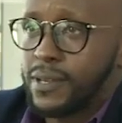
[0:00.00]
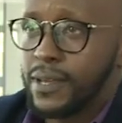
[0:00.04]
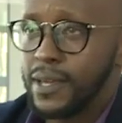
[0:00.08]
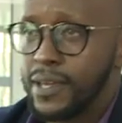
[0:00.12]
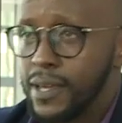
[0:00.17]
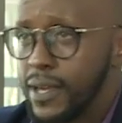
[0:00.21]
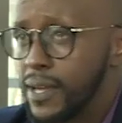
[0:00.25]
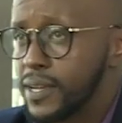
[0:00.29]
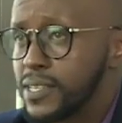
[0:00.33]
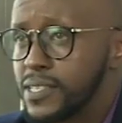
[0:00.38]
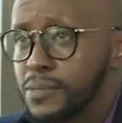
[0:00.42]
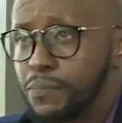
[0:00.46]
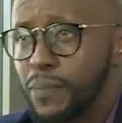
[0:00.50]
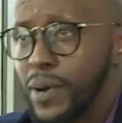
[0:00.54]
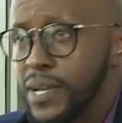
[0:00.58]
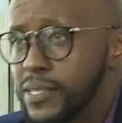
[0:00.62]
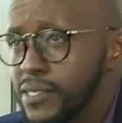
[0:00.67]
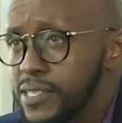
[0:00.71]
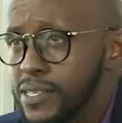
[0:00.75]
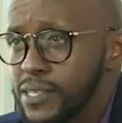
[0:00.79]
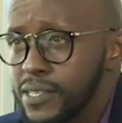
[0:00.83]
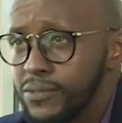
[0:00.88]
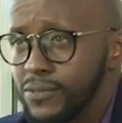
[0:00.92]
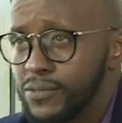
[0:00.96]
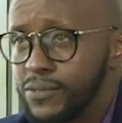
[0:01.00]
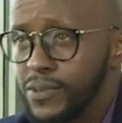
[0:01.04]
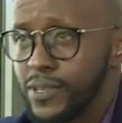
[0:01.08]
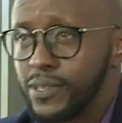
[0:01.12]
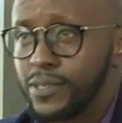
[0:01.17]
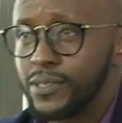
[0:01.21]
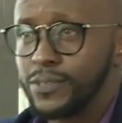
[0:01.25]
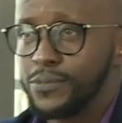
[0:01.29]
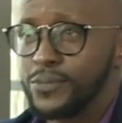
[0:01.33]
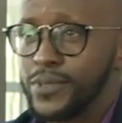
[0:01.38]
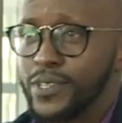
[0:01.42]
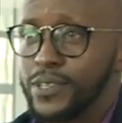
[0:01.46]
expansive.
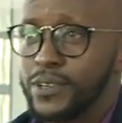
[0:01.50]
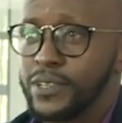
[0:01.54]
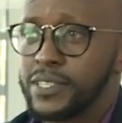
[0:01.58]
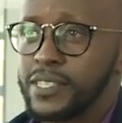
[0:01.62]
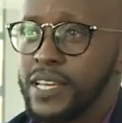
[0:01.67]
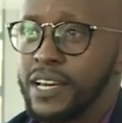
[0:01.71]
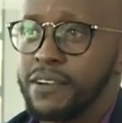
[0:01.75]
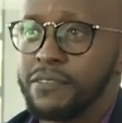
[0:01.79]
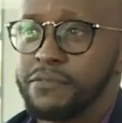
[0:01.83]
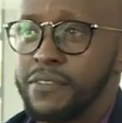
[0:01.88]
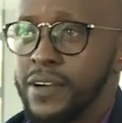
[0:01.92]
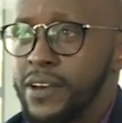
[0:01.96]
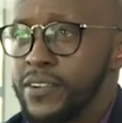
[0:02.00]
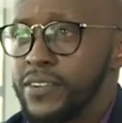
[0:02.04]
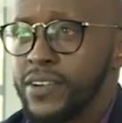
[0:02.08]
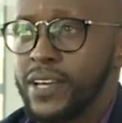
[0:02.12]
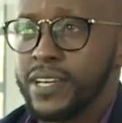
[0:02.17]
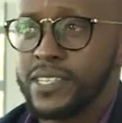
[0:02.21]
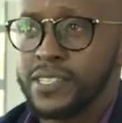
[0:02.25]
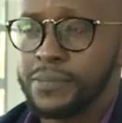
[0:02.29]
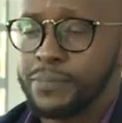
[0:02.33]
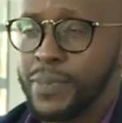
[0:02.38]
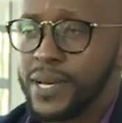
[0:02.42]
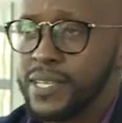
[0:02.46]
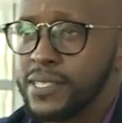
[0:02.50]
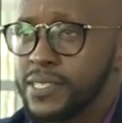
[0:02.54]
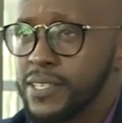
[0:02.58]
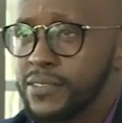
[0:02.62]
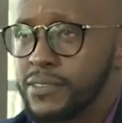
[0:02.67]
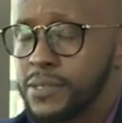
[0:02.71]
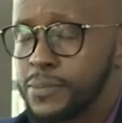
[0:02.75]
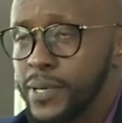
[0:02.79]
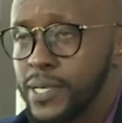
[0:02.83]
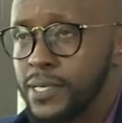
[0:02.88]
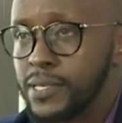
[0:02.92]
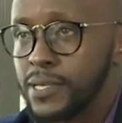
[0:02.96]
We don't have very expansive
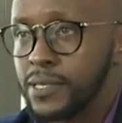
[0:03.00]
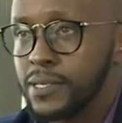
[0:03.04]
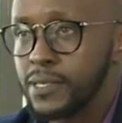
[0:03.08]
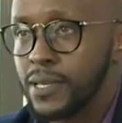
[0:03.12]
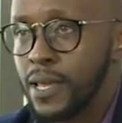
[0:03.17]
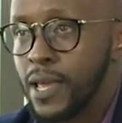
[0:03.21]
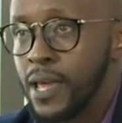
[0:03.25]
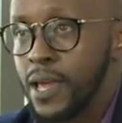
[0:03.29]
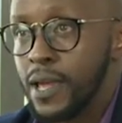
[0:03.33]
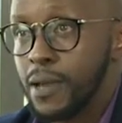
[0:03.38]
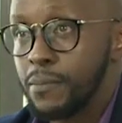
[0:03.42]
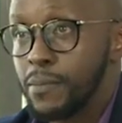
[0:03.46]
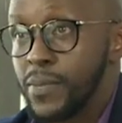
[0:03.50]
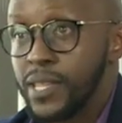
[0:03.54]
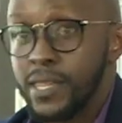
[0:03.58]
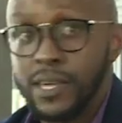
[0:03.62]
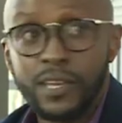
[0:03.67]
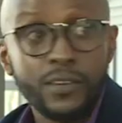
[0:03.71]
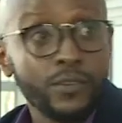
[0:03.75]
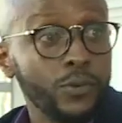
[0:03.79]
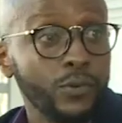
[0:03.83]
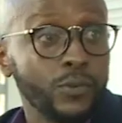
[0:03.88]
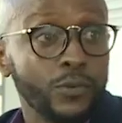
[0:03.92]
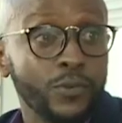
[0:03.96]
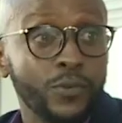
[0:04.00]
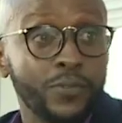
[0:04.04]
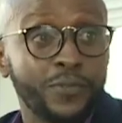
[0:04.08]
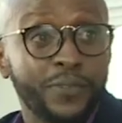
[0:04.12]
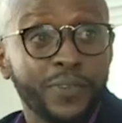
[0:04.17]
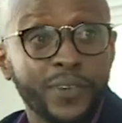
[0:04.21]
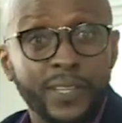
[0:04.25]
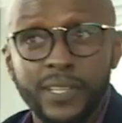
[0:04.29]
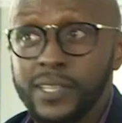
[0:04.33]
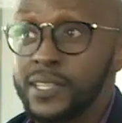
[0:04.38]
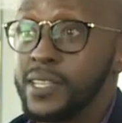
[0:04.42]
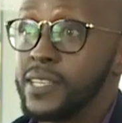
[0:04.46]
spaces, but then you
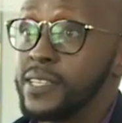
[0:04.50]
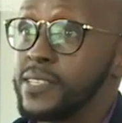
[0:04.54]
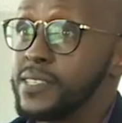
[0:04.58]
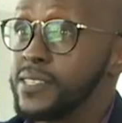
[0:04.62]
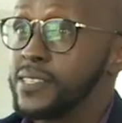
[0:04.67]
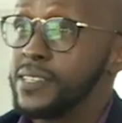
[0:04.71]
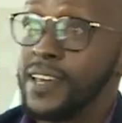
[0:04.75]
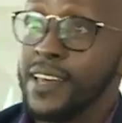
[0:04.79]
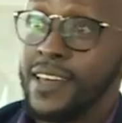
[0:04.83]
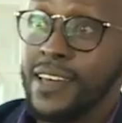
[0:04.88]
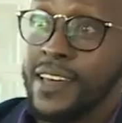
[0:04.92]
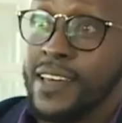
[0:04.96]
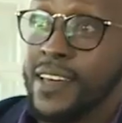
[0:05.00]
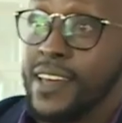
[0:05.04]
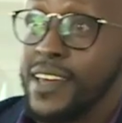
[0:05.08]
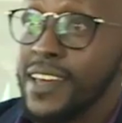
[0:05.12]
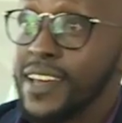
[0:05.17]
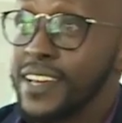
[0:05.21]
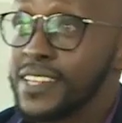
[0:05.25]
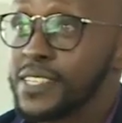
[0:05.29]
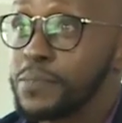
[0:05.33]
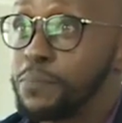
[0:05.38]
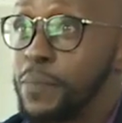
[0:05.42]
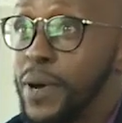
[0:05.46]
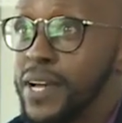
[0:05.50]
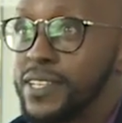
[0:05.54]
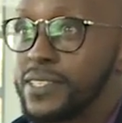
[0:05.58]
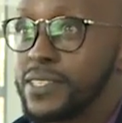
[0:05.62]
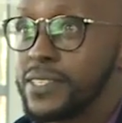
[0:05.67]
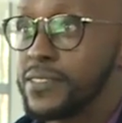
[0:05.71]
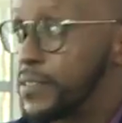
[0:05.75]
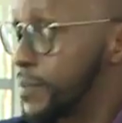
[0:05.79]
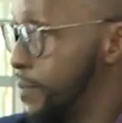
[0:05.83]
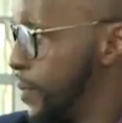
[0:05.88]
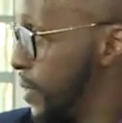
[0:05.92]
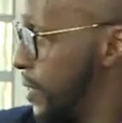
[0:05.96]
feel this
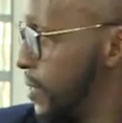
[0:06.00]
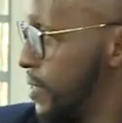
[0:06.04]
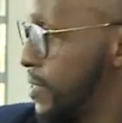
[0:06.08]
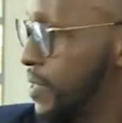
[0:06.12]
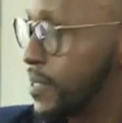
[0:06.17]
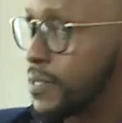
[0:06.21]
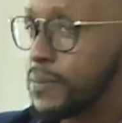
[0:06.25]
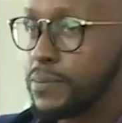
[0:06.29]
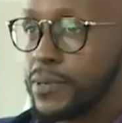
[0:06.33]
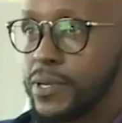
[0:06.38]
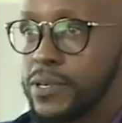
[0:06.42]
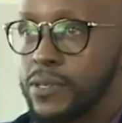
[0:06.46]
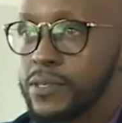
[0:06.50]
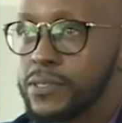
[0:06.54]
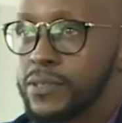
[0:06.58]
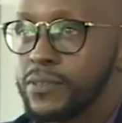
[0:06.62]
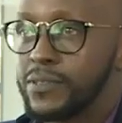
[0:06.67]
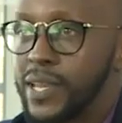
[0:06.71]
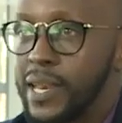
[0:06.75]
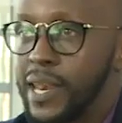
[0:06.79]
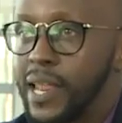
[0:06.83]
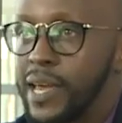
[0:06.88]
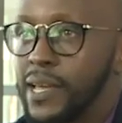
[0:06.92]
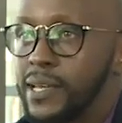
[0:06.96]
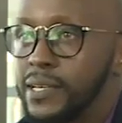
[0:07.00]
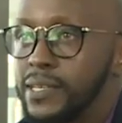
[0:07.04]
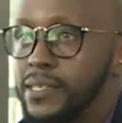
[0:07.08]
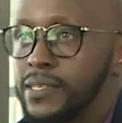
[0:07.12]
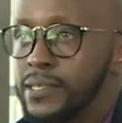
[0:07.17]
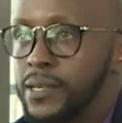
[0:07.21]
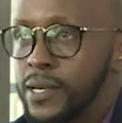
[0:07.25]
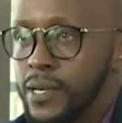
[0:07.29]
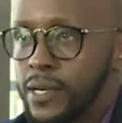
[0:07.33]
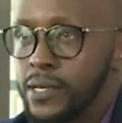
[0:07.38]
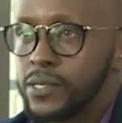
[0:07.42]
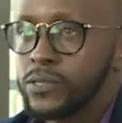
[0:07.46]
expansive space just because of the light.
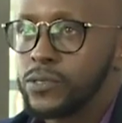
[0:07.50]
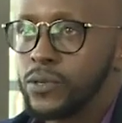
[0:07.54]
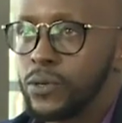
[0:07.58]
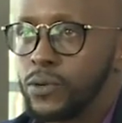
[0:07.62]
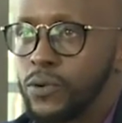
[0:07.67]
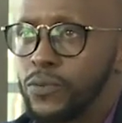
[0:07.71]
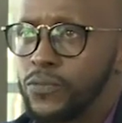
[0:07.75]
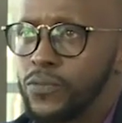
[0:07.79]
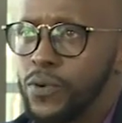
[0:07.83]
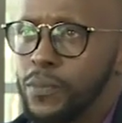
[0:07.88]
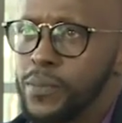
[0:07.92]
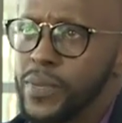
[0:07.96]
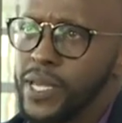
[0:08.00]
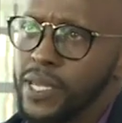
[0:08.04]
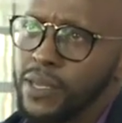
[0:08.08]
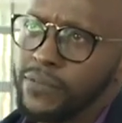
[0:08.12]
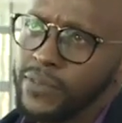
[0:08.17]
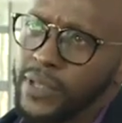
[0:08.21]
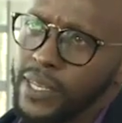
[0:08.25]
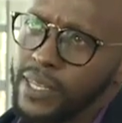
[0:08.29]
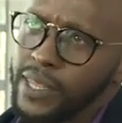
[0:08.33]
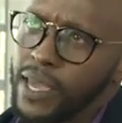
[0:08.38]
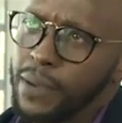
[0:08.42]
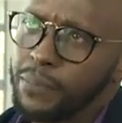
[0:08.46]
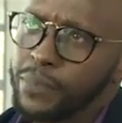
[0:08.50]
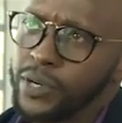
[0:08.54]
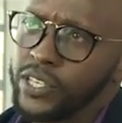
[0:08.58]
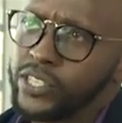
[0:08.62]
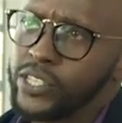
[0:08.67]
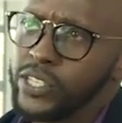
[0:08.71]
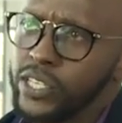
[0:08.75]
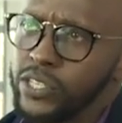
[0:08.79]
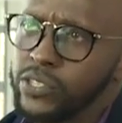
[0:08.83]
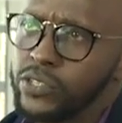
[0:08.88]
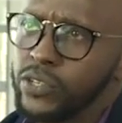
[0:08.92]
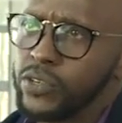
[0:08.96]
So for me, even the
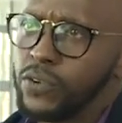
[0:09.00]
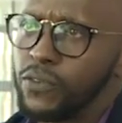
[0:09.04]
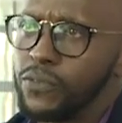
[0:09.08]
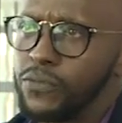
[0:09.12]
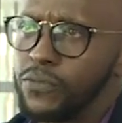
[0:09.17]
appreciation of